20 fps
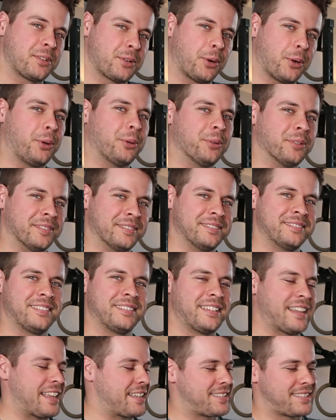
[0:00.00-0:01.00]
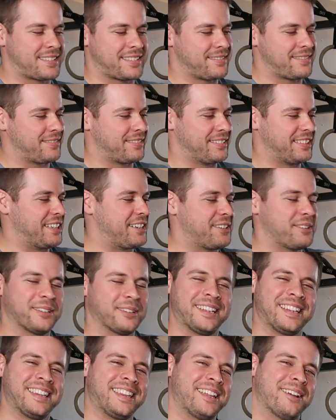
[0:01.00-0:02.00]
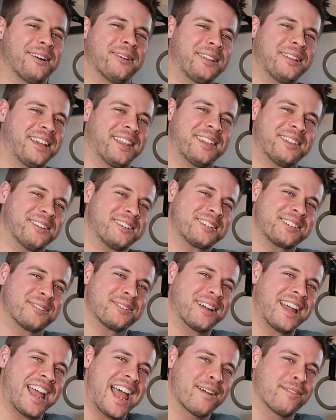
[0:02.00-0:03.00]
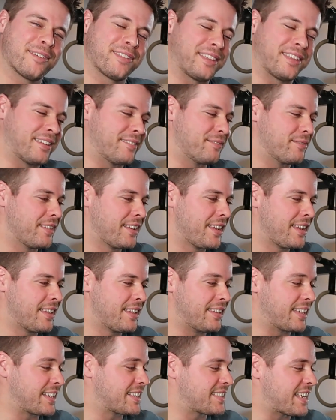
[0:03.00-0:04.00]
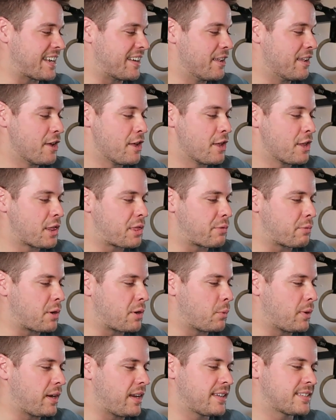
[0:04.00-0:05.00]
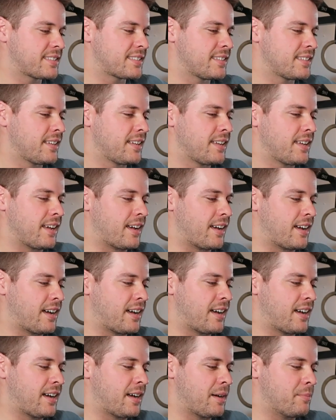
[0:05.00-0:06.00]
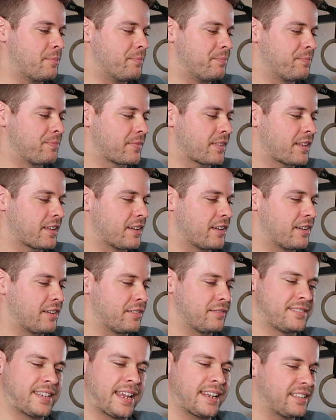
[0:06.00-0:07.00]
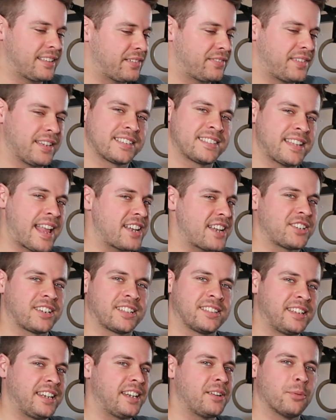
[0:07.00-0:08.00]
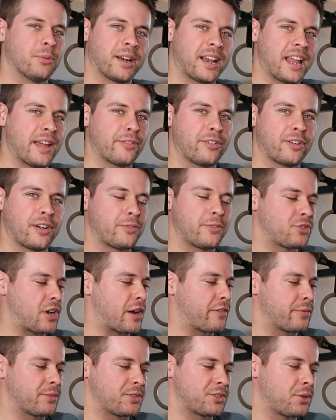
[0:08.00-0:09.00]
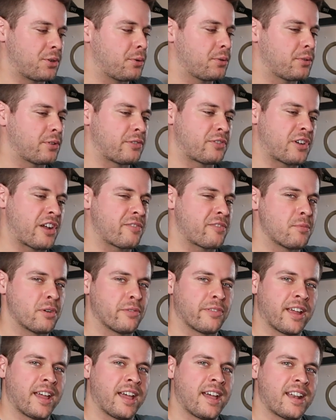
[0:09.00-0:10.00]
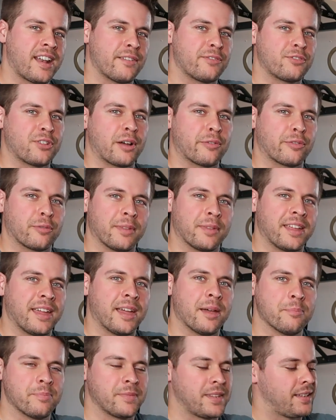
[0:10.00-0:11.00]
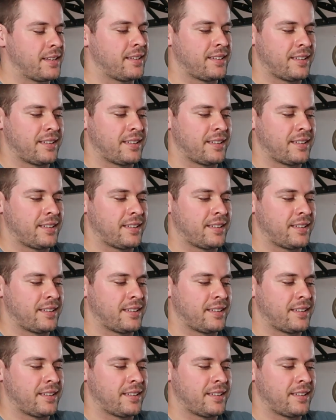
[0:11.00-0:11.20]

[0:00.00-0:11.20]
golden. That's literally the only other issue I have with it. Like I said, 3 weeks, deadlifting, snatching, cleaning, whatever. I've dropped from the shoulder, I've dropped from overhead, I've dropped from the hip.